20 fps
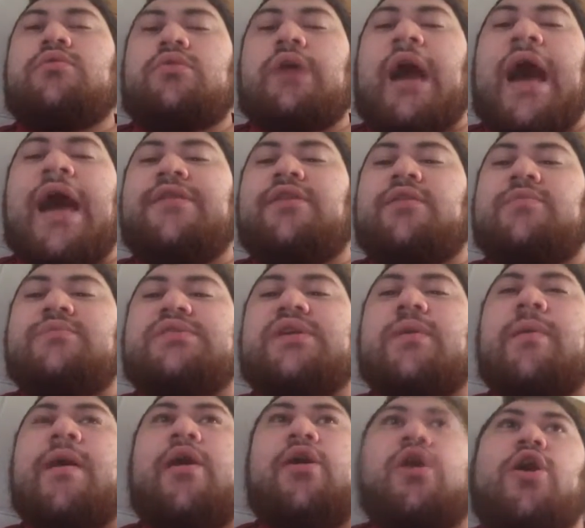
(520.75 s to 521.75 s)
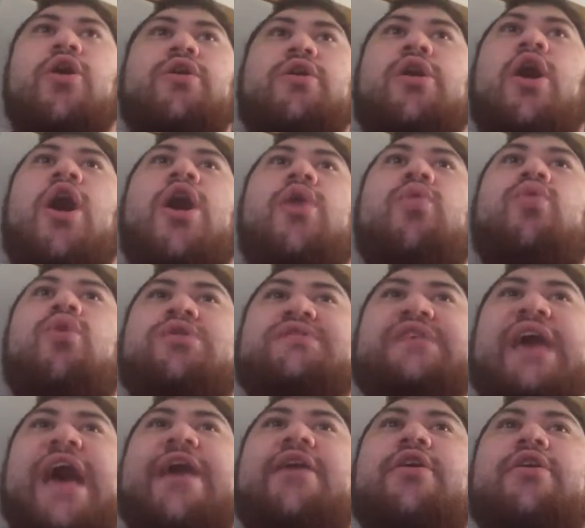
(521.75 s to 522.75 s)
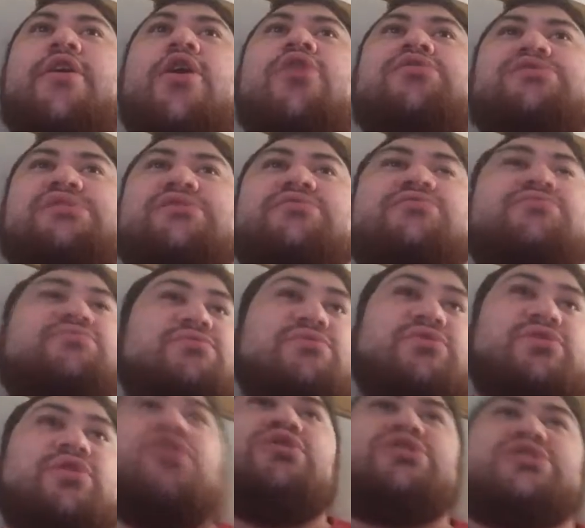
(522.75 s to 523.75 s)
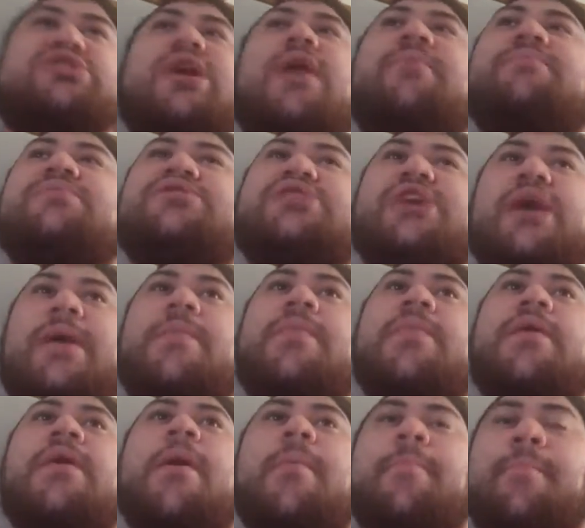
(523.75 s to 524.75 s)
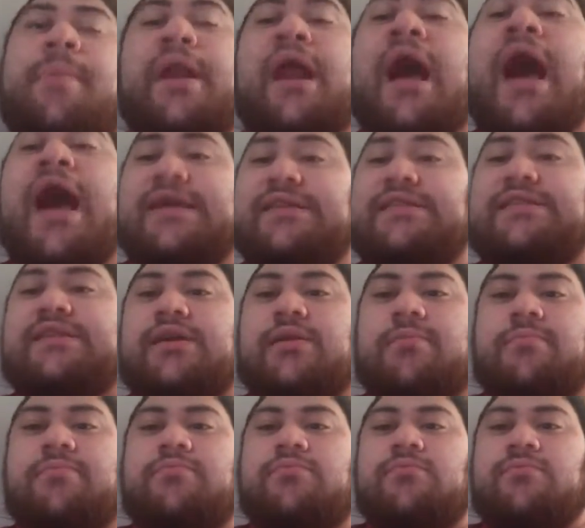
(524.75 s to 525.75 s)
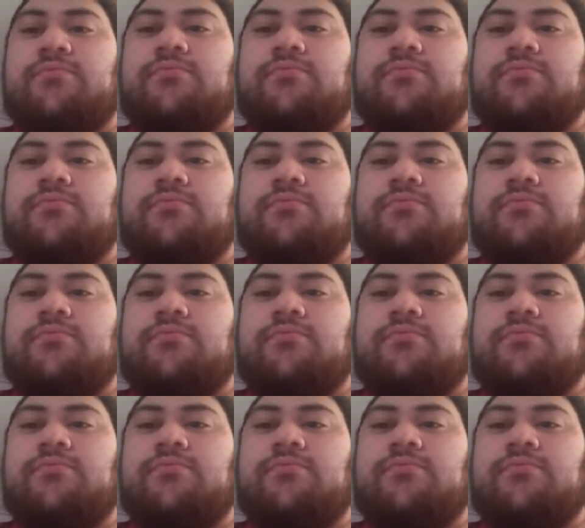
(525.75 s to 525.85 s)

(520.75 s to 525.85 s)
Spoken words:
Hide them somehow. Go to Hogwarts. I don't know. Do some shit, but hides them.